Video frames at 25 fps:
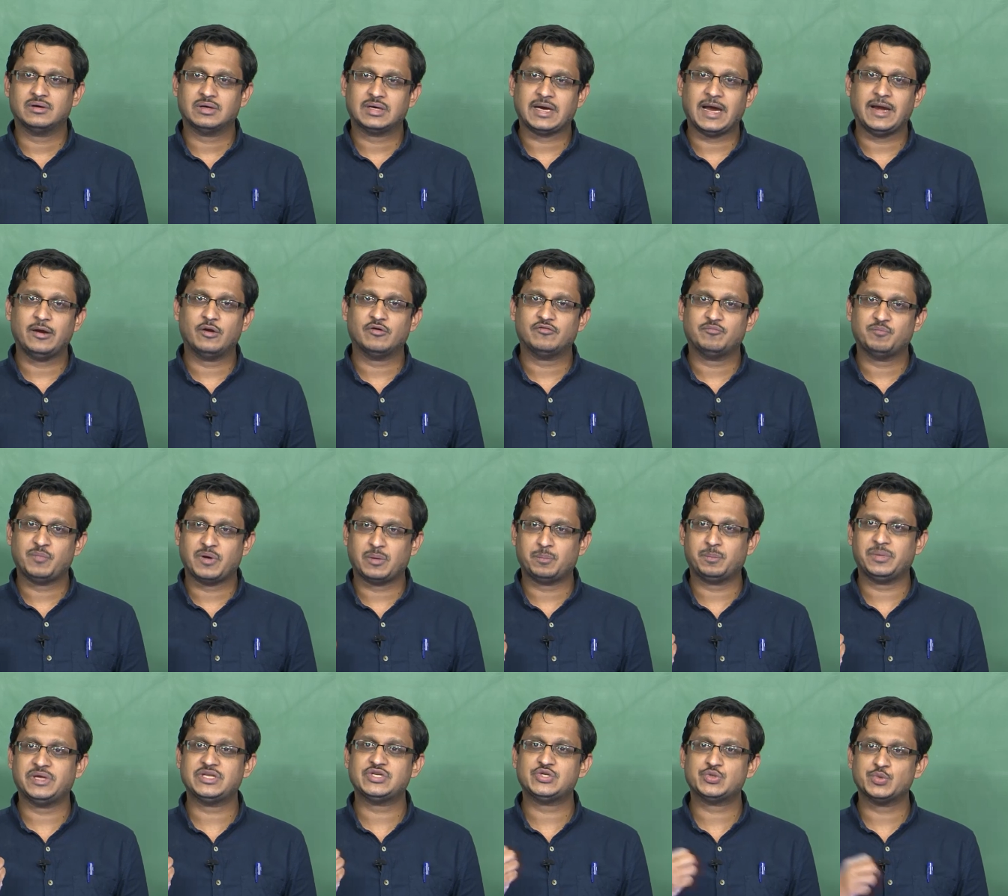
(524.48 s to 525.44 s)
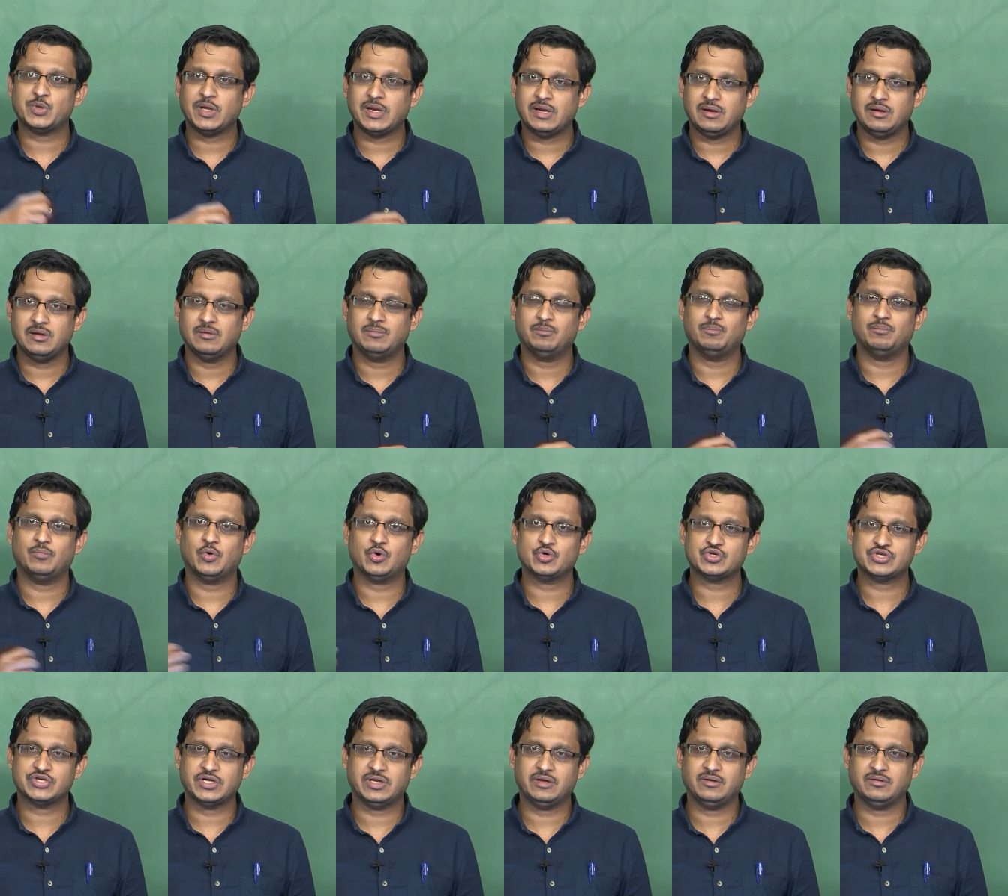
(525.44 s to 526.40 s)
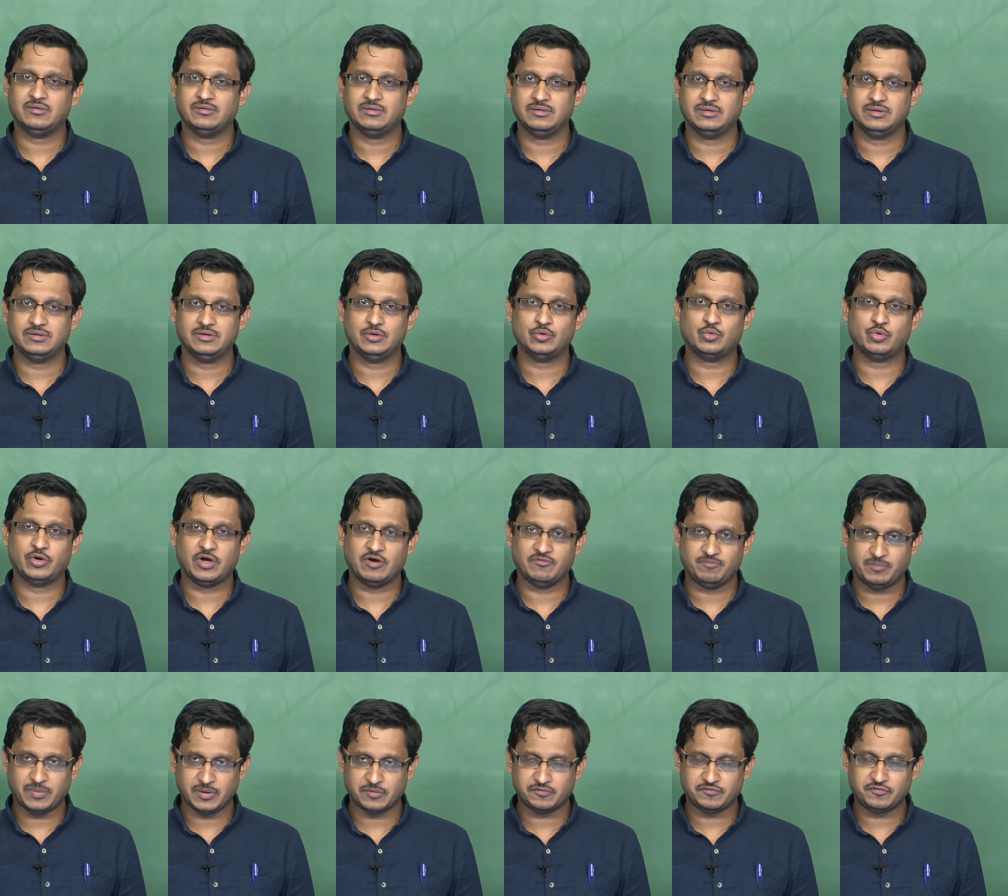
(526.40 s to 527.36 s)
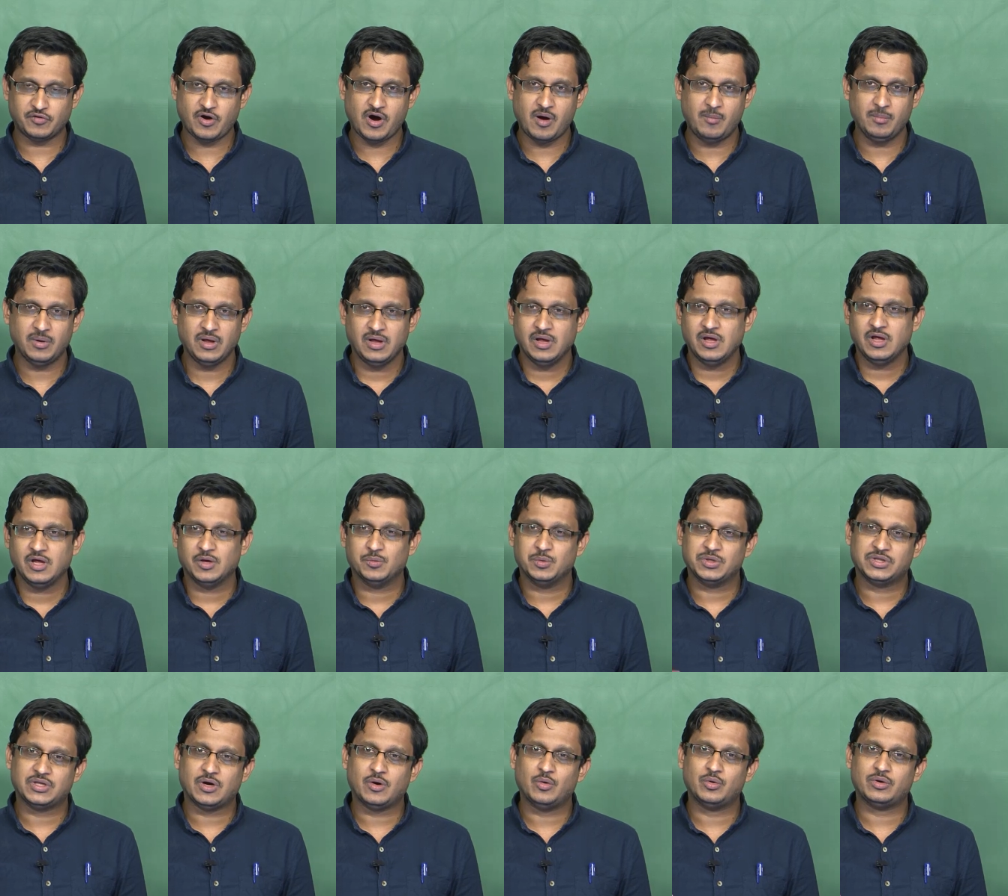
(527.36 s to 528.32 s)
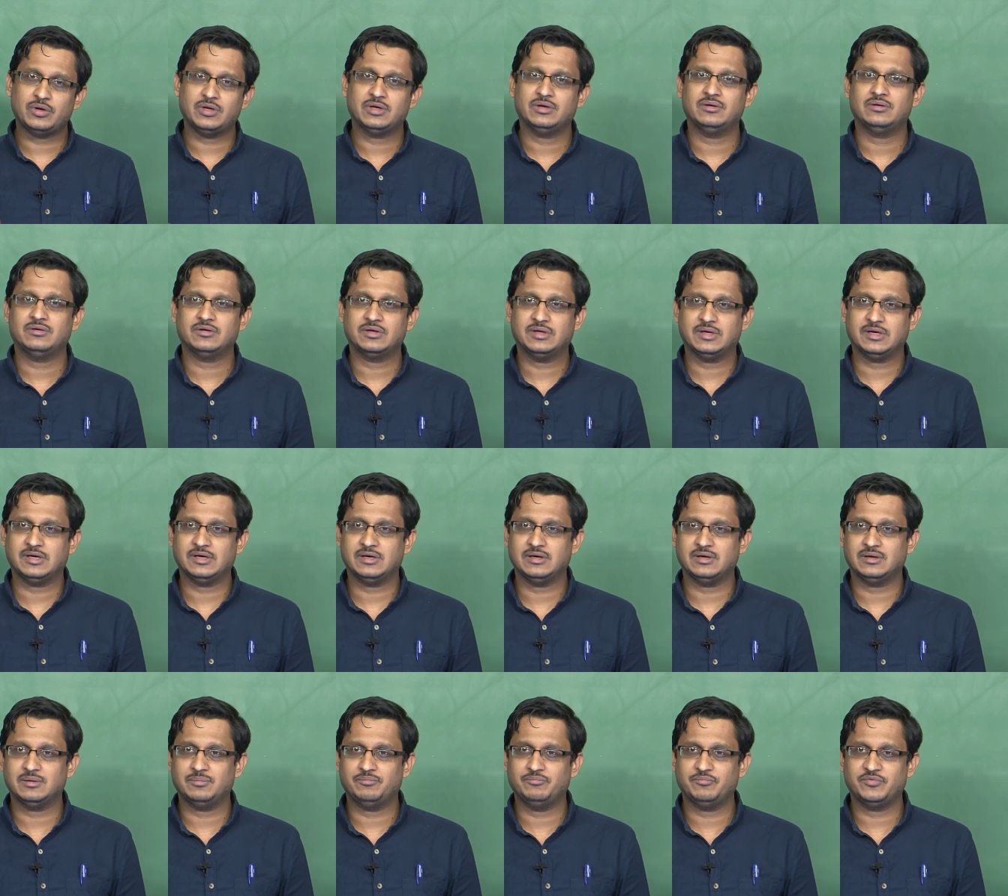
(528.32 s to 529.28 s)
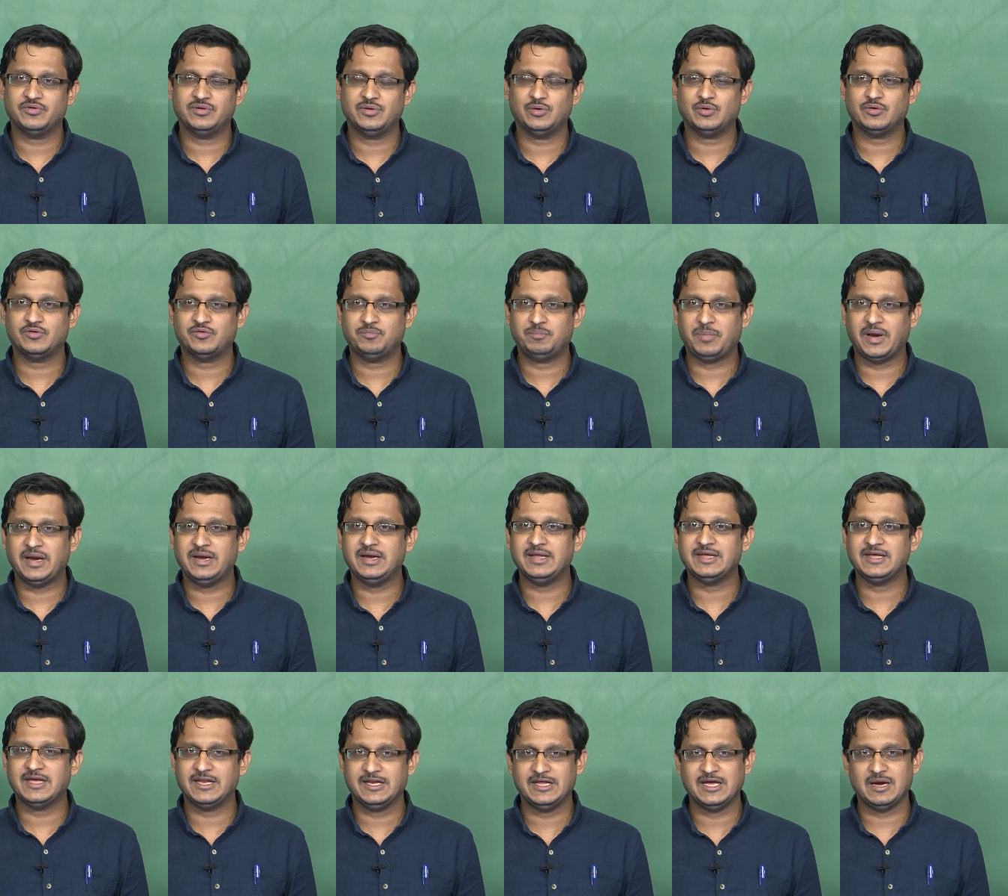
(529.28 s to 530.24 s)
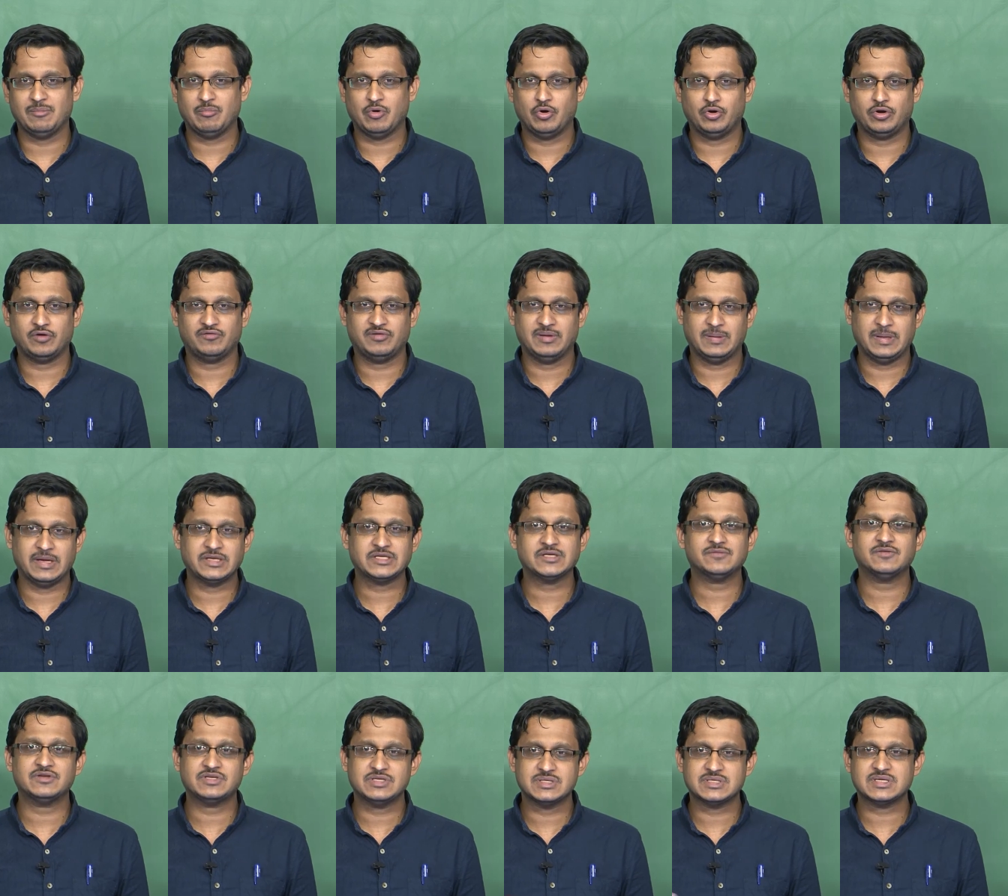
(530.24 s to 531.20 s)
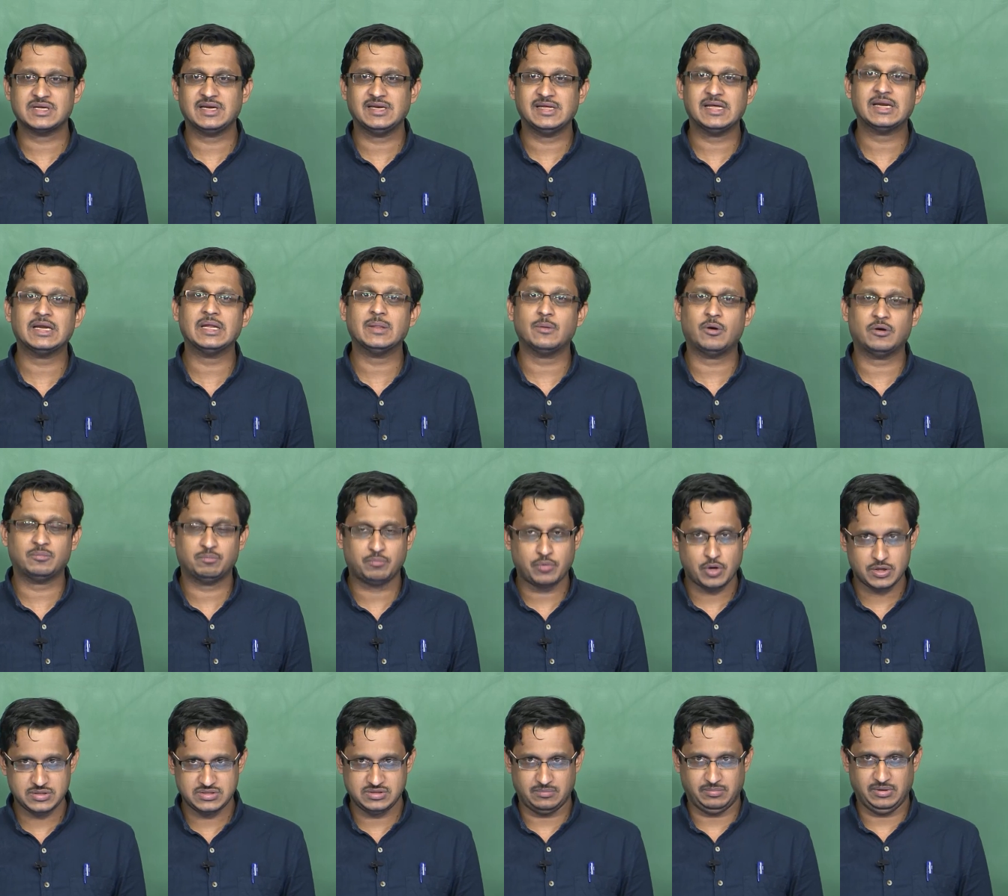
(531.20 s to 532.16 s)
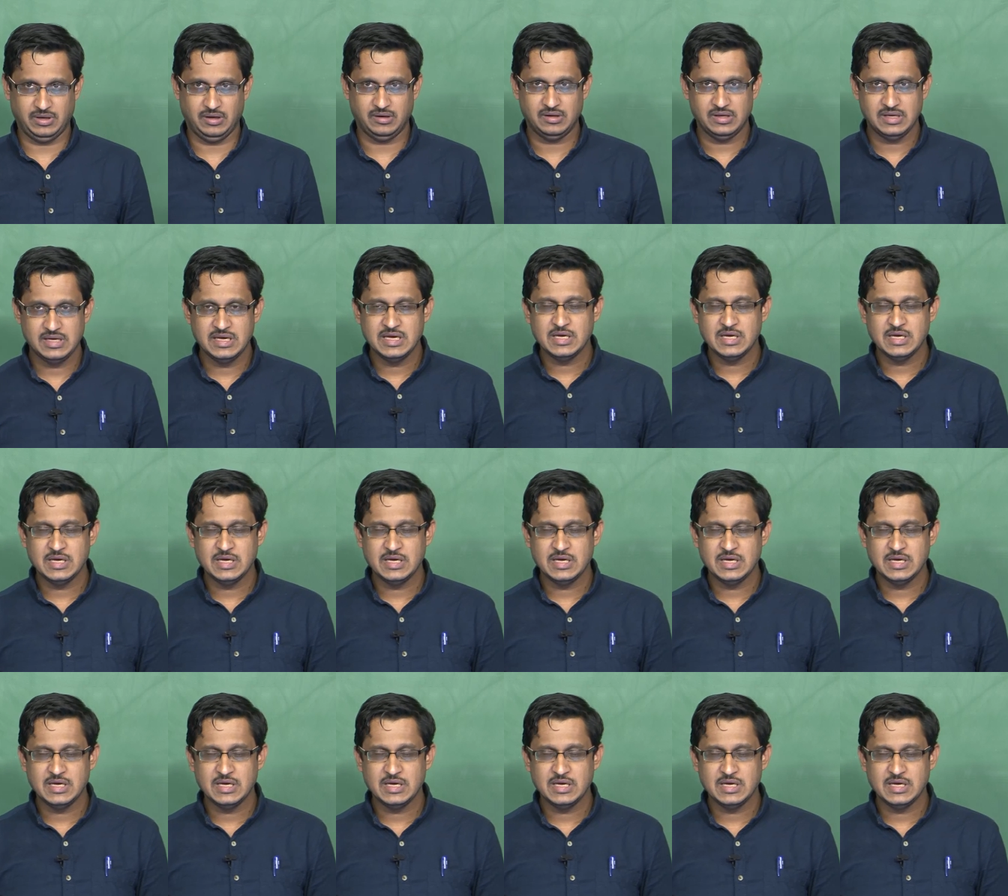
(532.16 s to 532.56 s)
kind of perpetual motion you could have performed without spending any amount of energy, which is clearly not possible.